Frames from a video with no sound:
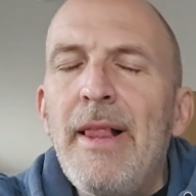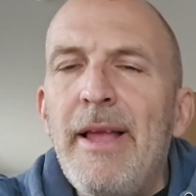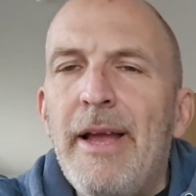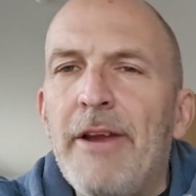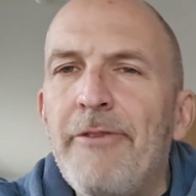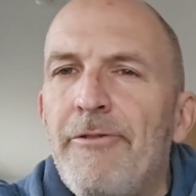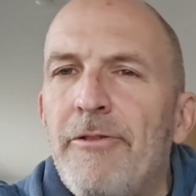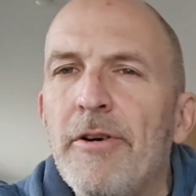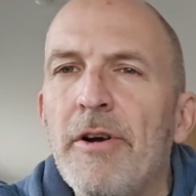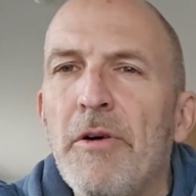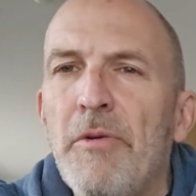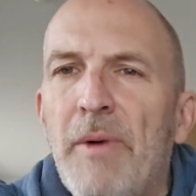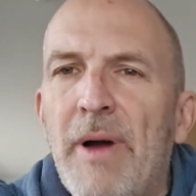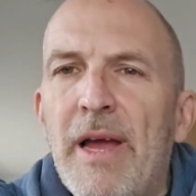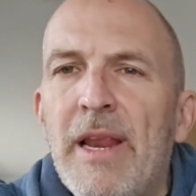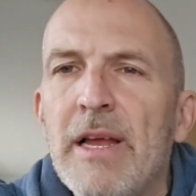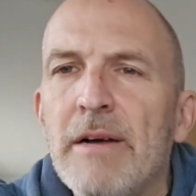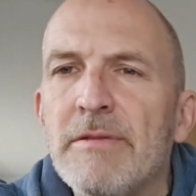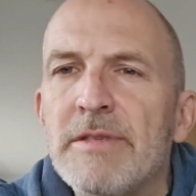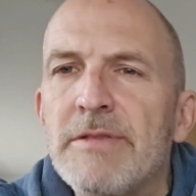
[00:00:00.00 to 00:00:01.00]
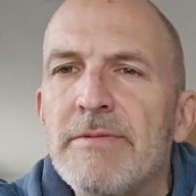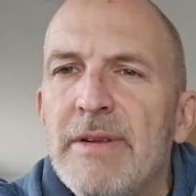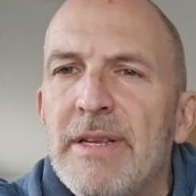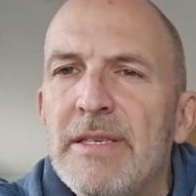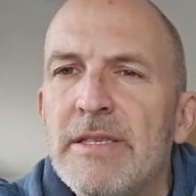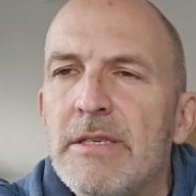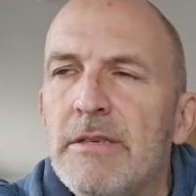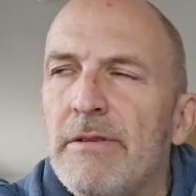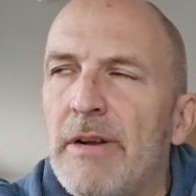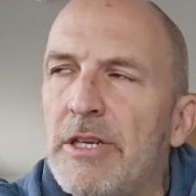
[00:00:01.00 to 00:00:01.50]
And for a while I was really
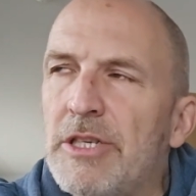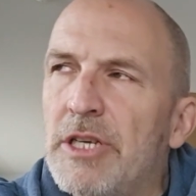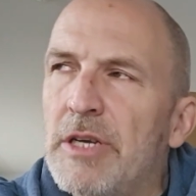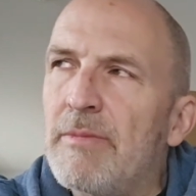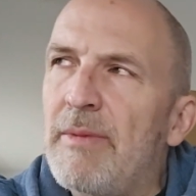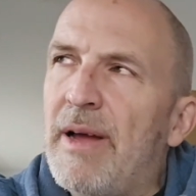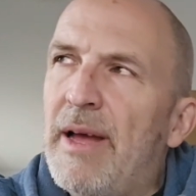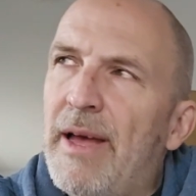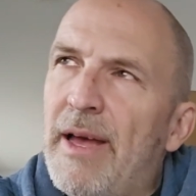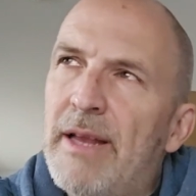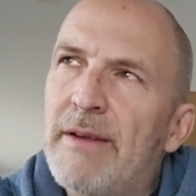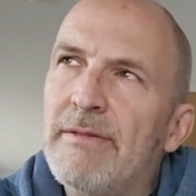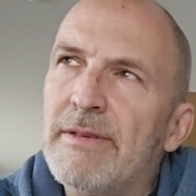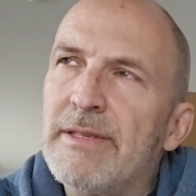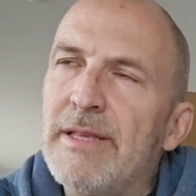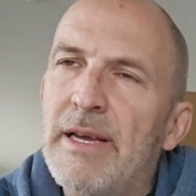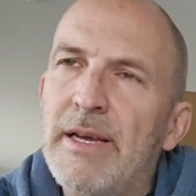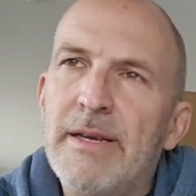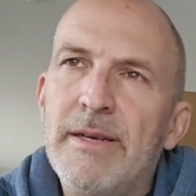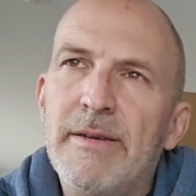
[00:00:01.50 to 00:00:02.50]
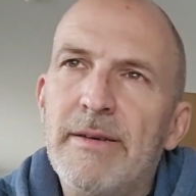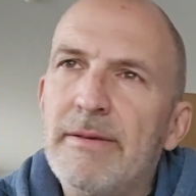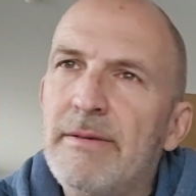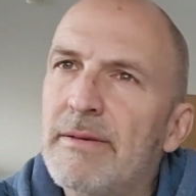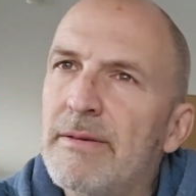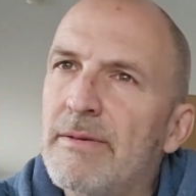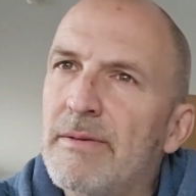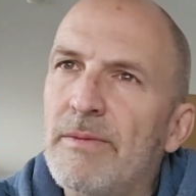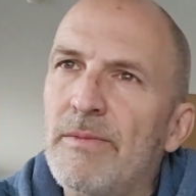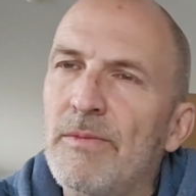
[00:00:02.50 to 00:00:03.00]
scratching my head. I was like,
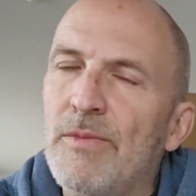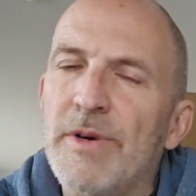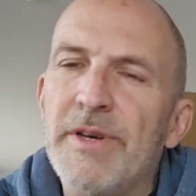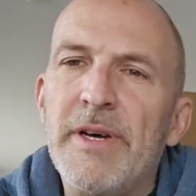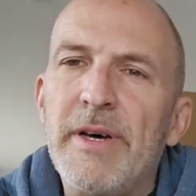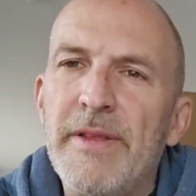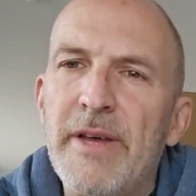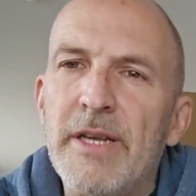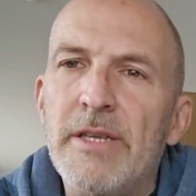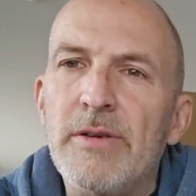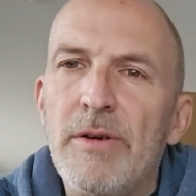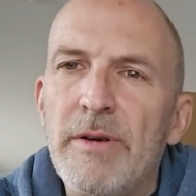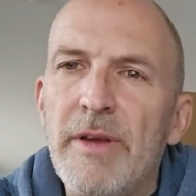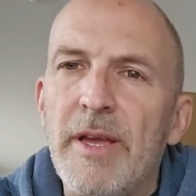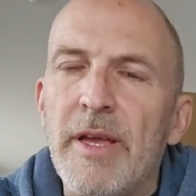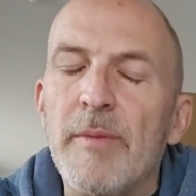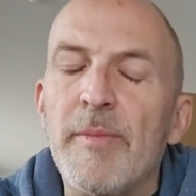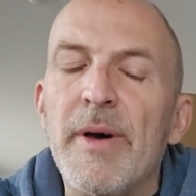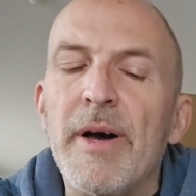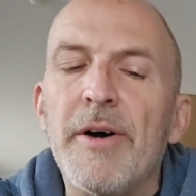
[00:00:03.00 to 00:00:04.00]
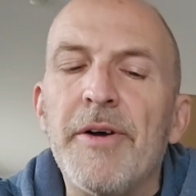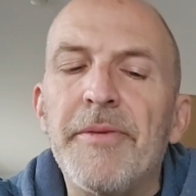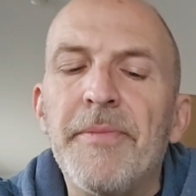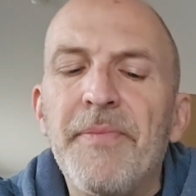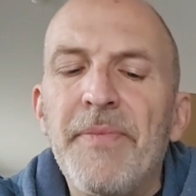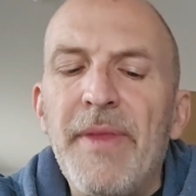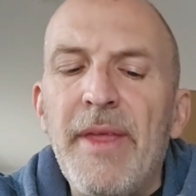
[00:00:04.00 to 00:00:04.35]
what are they talking about?